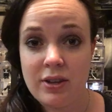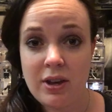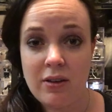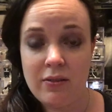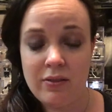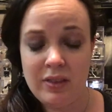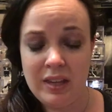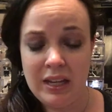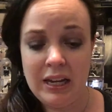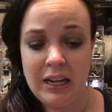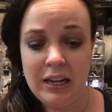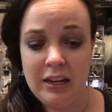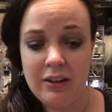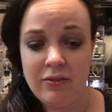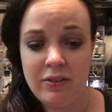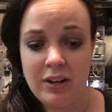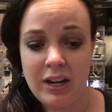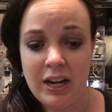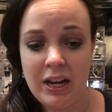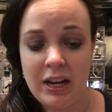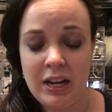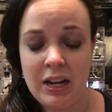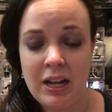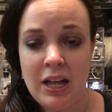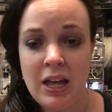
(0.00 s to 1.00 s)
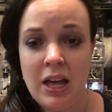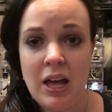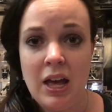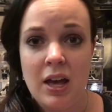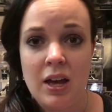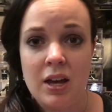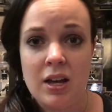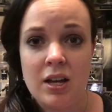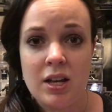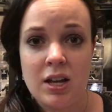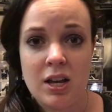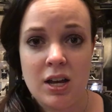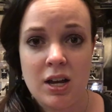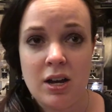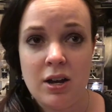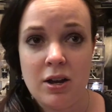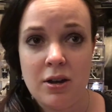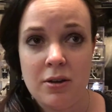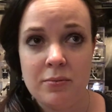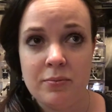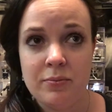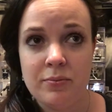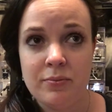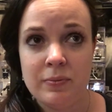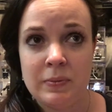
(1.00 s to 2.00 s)
of the evening
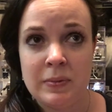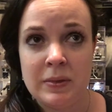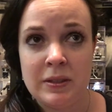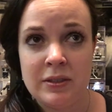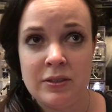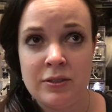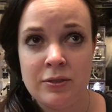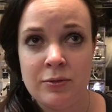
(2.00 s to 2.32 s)
comes,